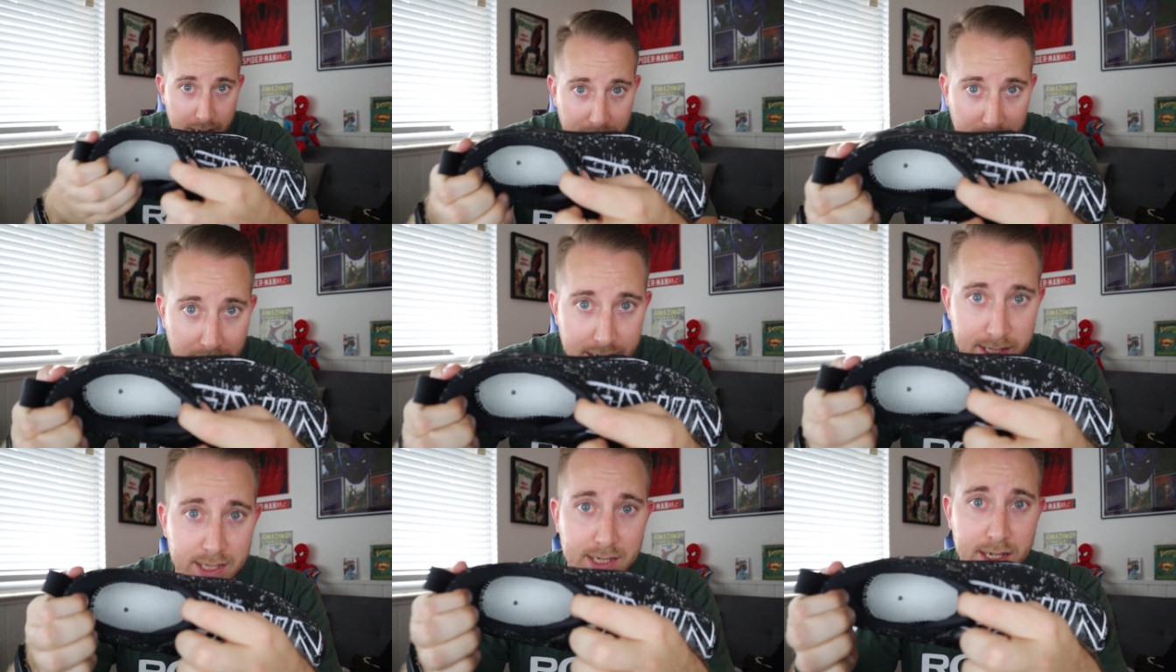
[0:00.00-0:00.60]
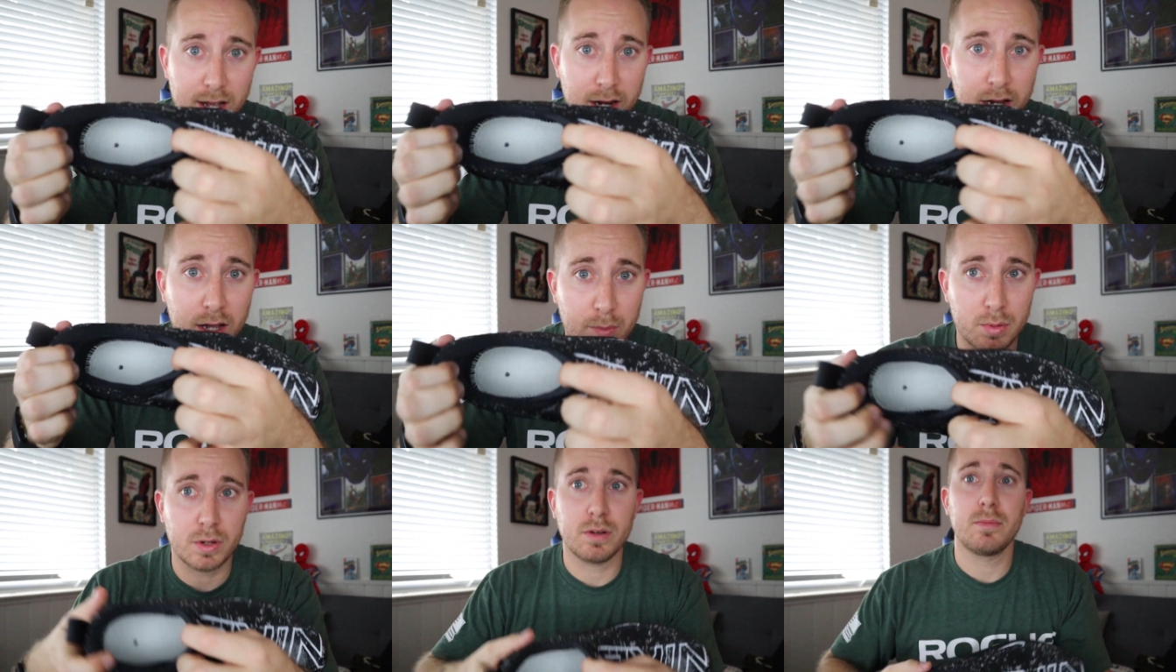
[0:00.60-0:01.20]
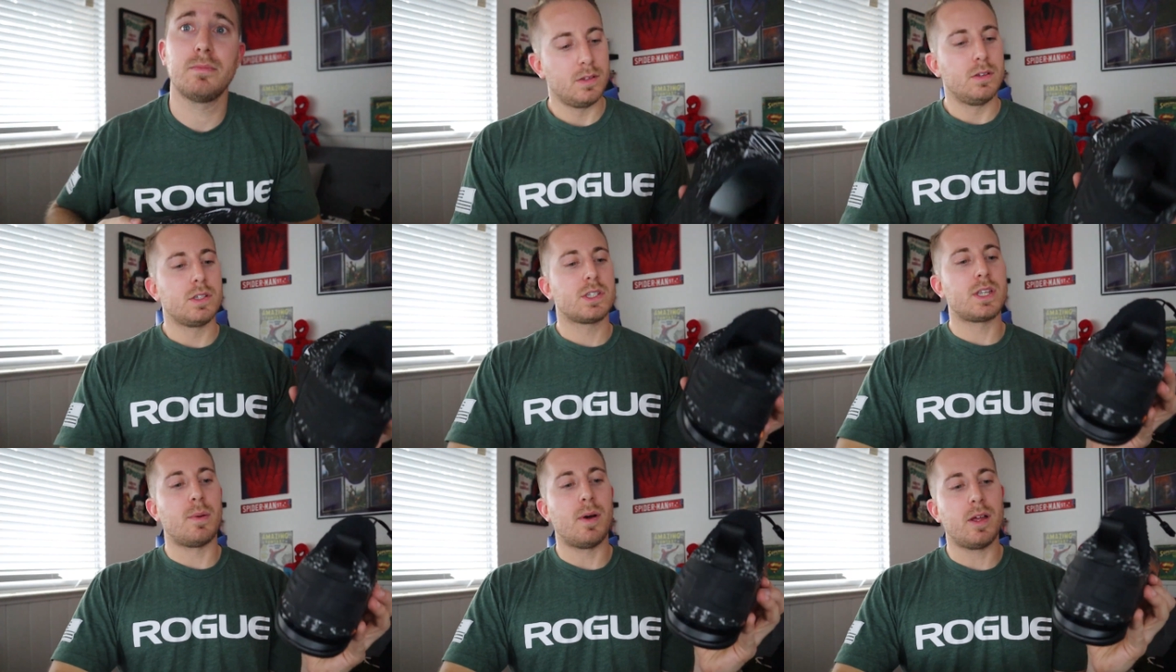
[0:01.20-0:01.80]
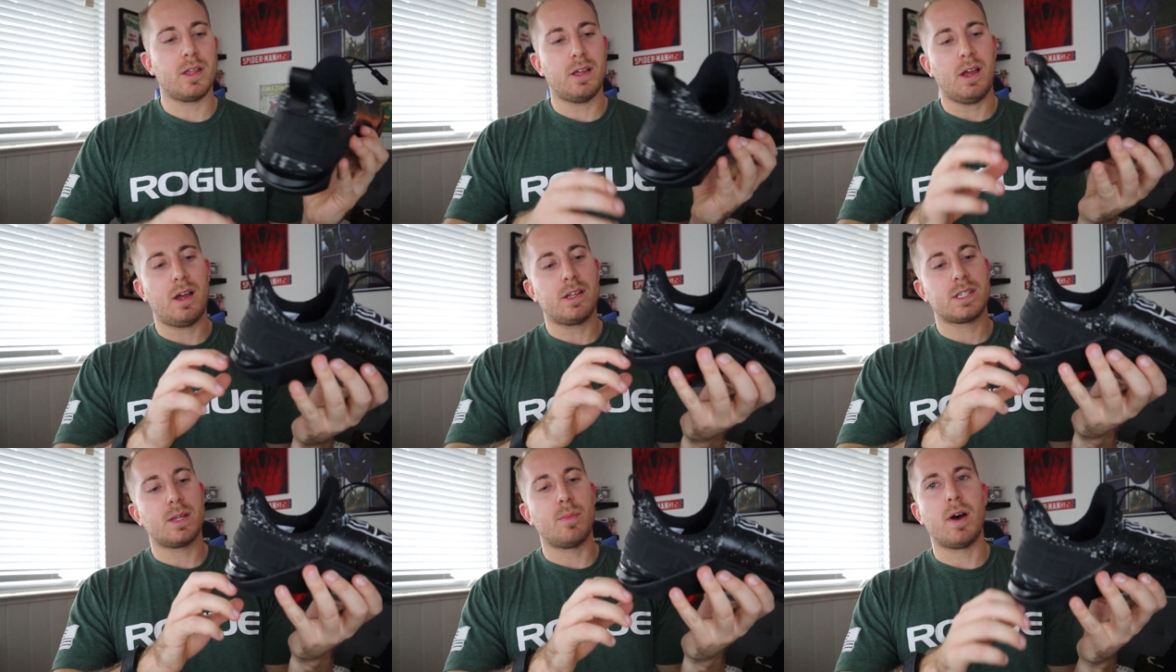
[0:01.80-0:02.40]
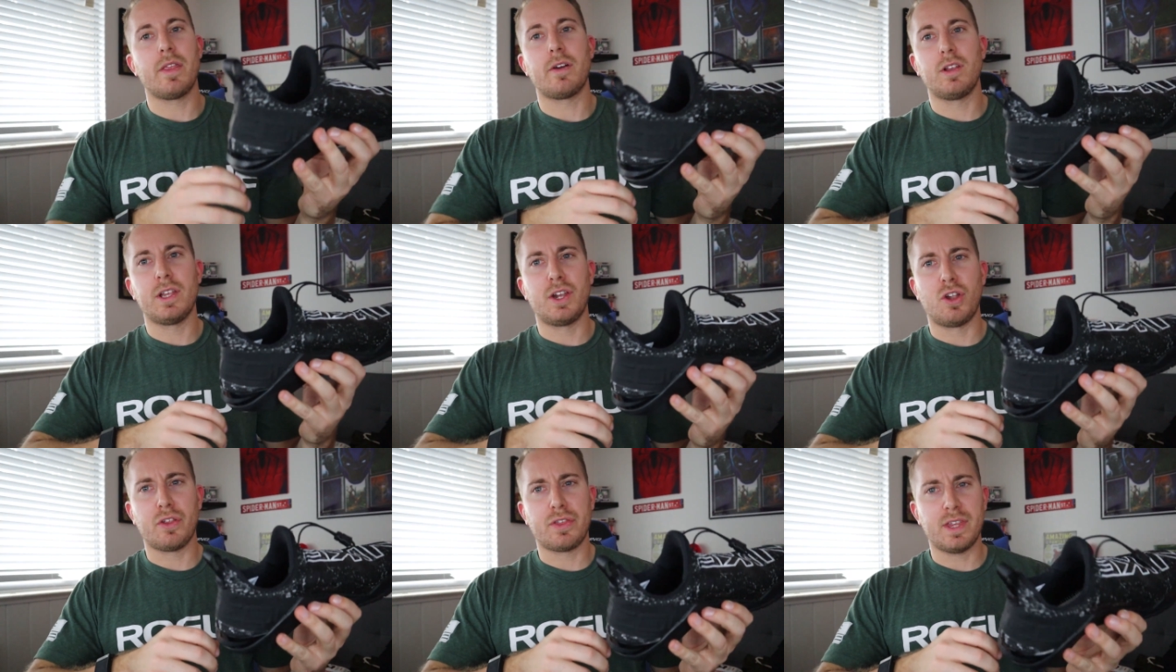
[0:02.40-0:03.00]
and it has the sock upper. So some other little